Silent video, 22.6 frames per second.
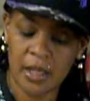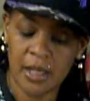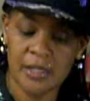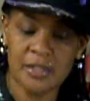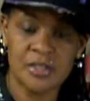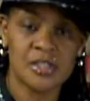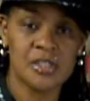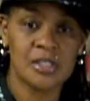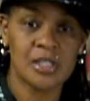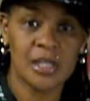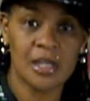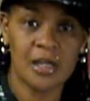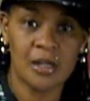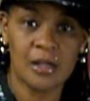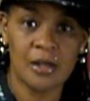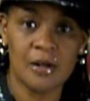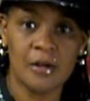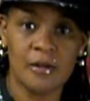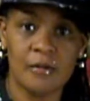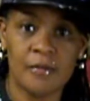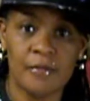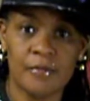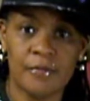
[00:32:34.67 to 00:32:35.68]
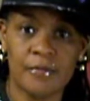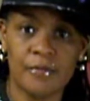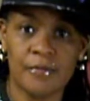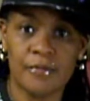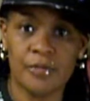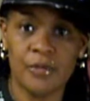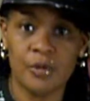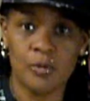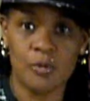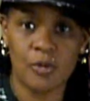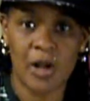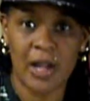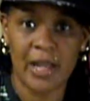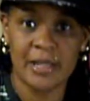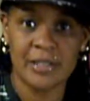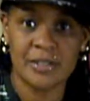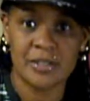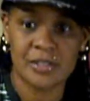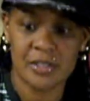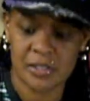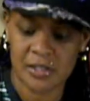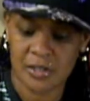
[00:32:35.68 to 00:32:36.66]
instead of the
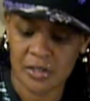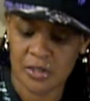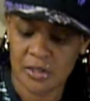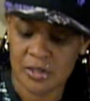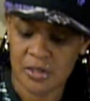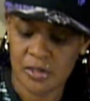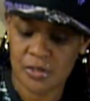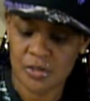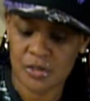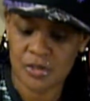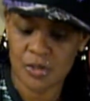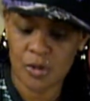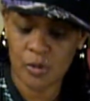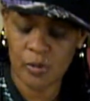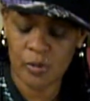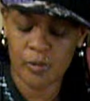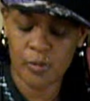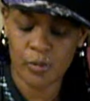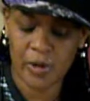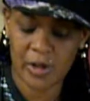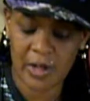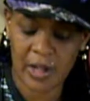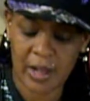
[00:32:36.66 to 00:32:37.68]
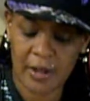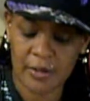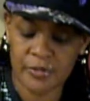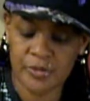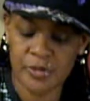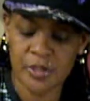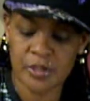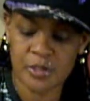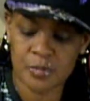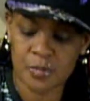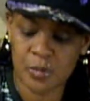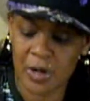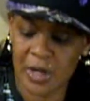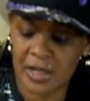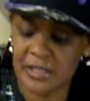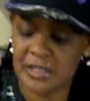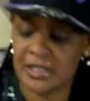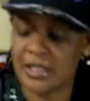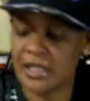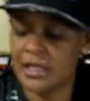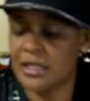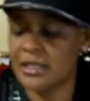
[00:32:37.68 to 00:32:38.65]
rice. So without this
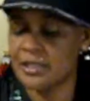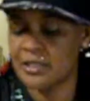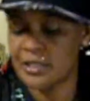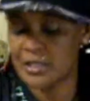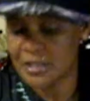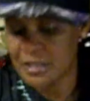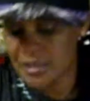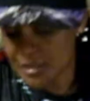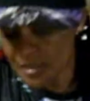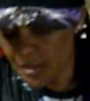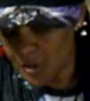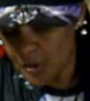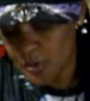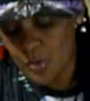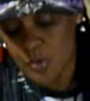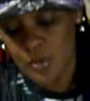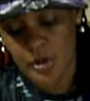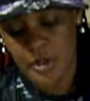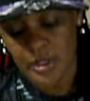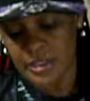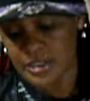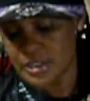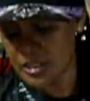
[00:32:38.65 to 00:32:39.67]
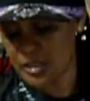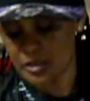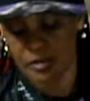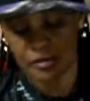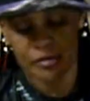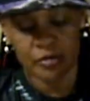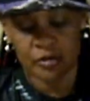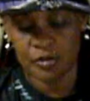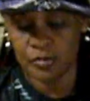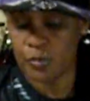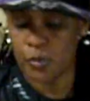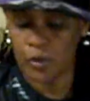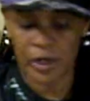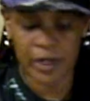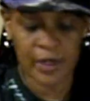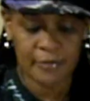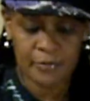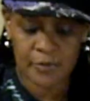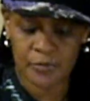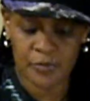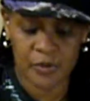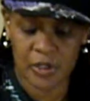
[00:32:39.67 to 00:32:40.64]
process, according to
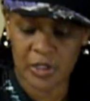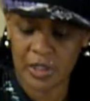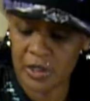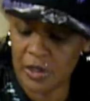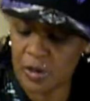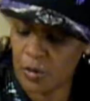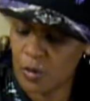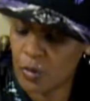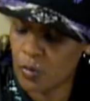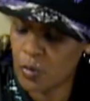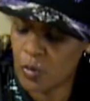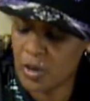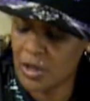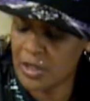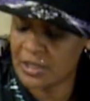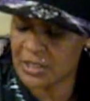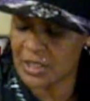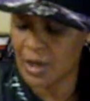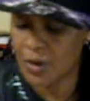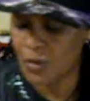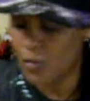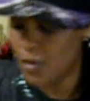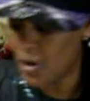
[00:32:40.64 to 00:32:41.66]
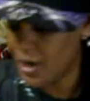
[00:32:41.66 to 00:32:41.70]
whatever video it was I